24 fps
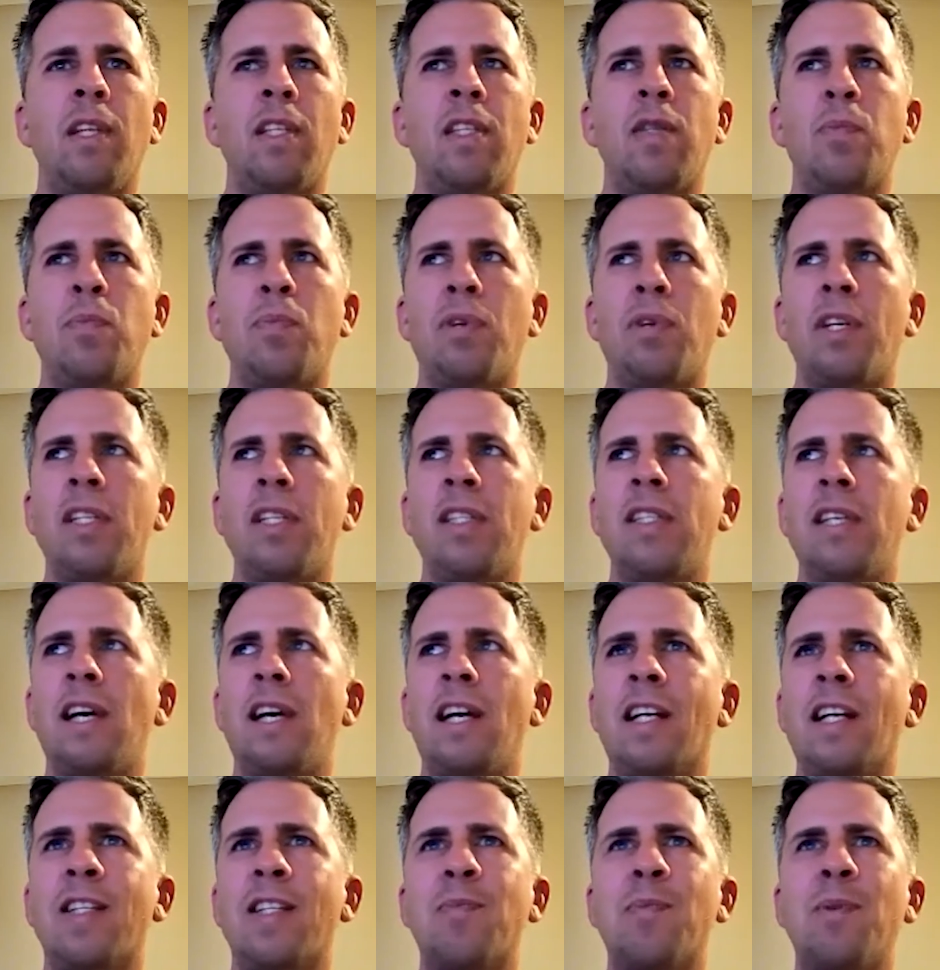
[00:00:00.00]
it's a pretty
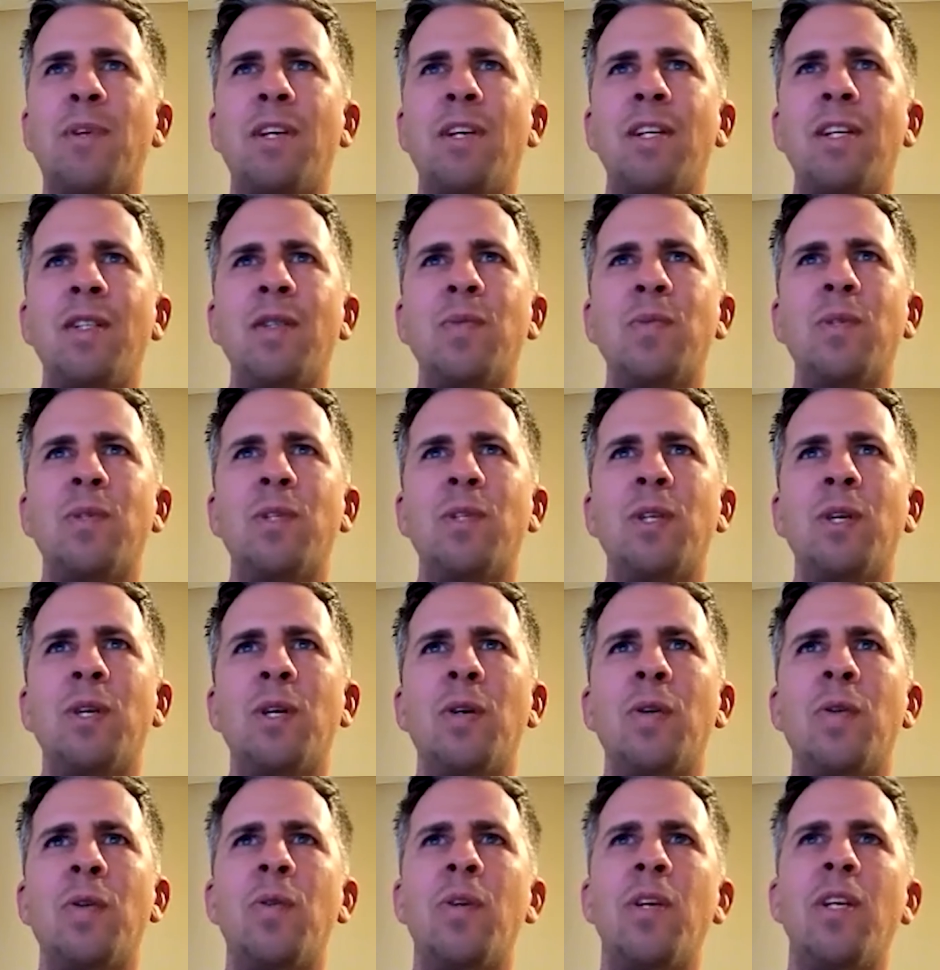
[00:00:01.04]
sad experience when you
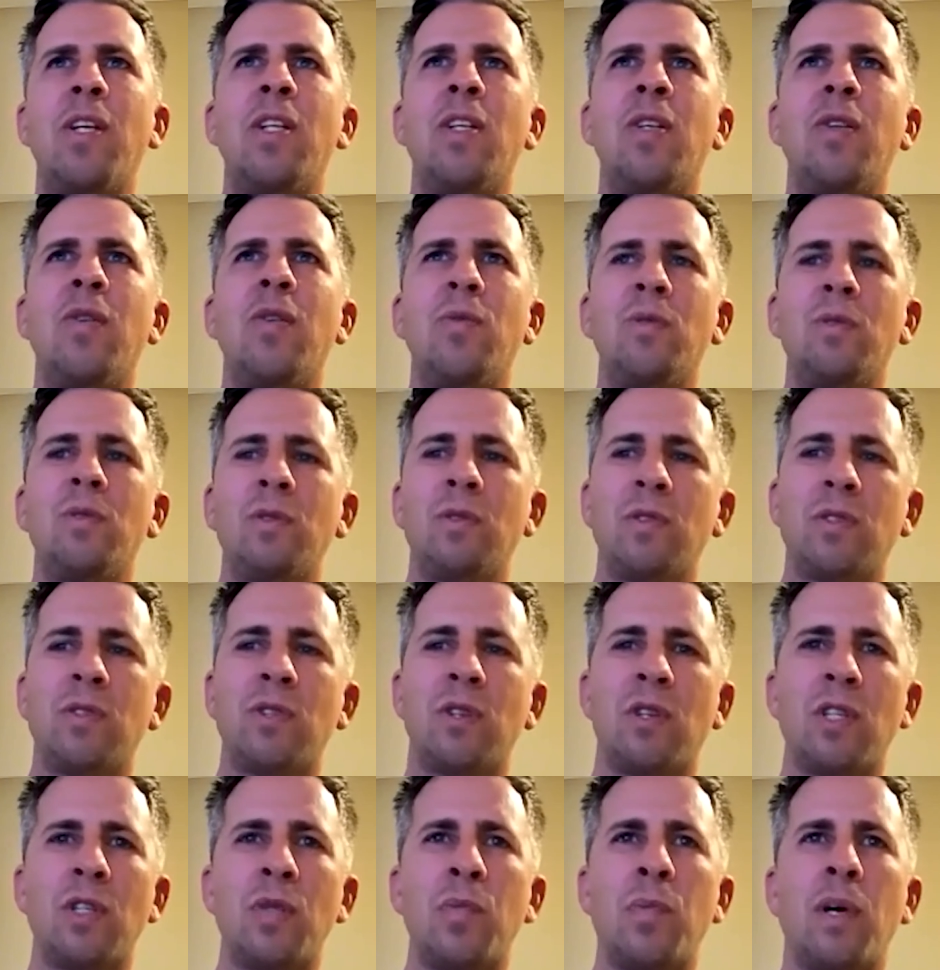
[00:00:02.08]
go and you
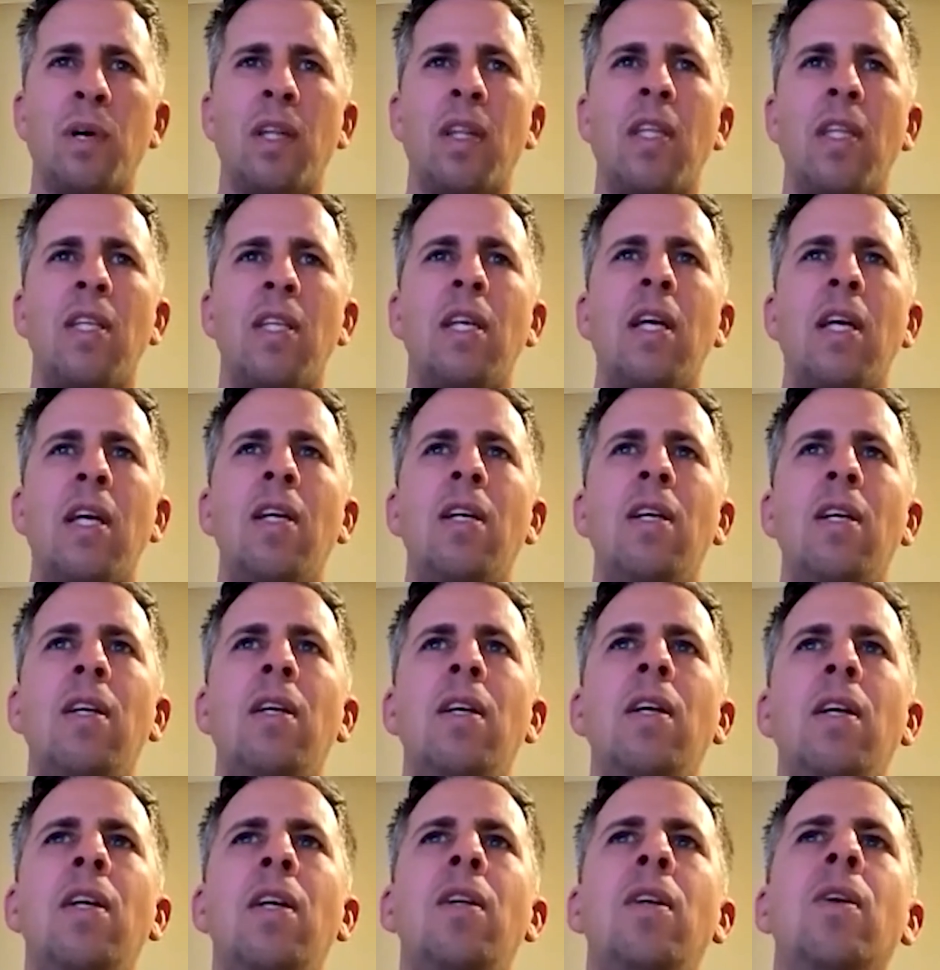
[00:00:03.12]
search by the
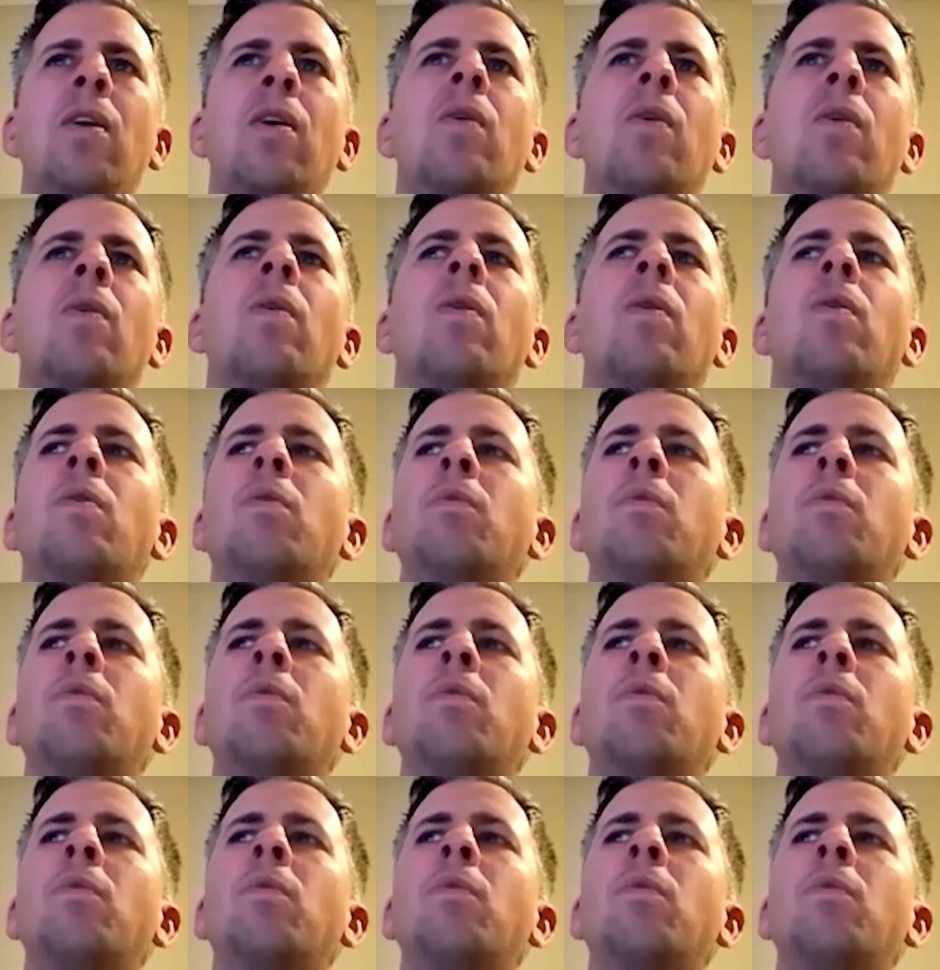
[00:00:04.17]
date and you go,